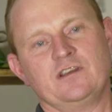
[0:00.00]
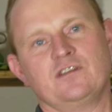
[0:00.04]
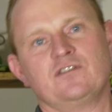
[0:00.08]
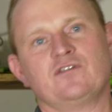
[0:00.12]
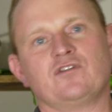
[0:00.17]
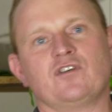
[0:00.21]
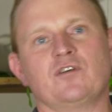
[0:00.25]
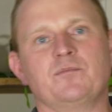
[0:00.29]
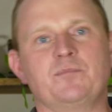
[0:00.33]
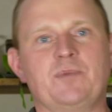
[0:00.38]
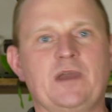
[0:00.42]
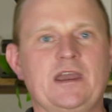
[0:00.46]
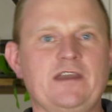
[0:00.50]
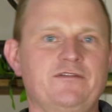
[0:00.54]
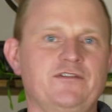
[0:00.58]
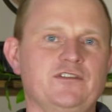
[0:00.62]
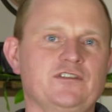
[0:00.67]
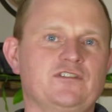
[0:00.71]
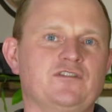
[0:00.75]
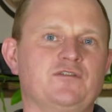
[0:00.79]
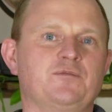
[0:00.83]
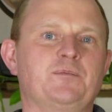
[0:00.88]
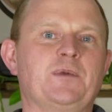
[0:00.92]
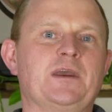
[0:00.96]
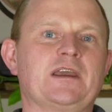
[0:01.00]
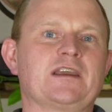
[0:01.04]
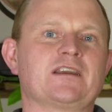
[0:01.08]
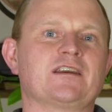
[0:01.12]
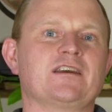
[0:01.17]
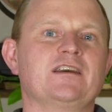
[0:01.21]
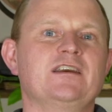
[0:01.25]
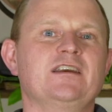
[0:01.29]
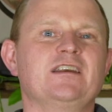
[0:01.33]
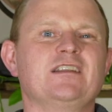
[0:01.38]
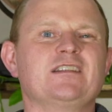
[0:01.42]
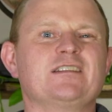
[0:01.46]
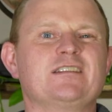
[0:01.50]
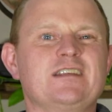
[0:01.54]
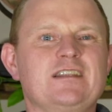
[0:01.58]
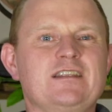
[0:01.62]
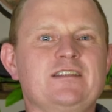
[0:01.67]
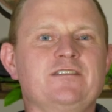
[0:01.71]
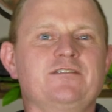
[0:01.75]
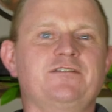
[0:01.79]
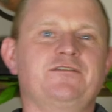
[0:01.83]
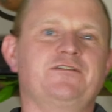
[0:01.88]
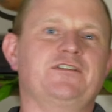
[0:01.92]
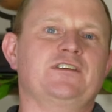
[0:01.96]
to a barefoot spec,
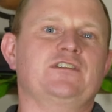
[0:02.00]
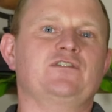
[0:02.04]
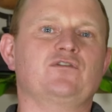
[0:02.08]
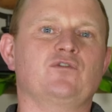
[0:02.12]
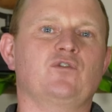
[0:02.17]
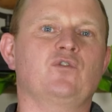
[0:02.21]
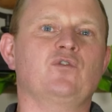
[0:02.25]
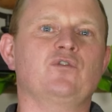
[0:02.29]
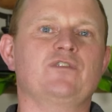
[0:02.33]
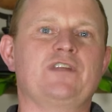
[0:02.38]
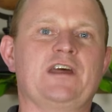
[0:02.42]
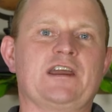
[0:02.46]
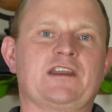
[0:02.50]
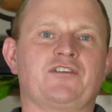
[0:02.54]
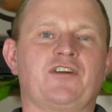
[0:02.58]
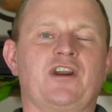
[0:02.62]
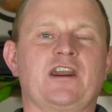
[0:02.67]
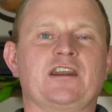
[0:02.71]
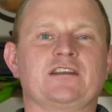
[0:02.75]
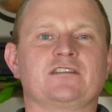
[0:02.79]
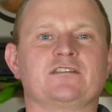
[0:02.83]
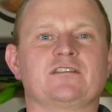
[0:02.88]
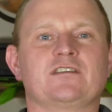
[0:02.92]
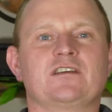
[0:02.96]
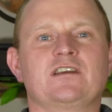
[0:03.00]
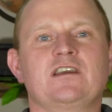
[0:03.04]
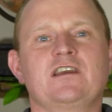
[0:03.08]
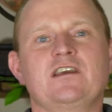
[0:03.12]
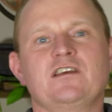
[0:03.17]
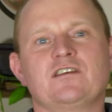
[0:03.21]
didn't fit all that great.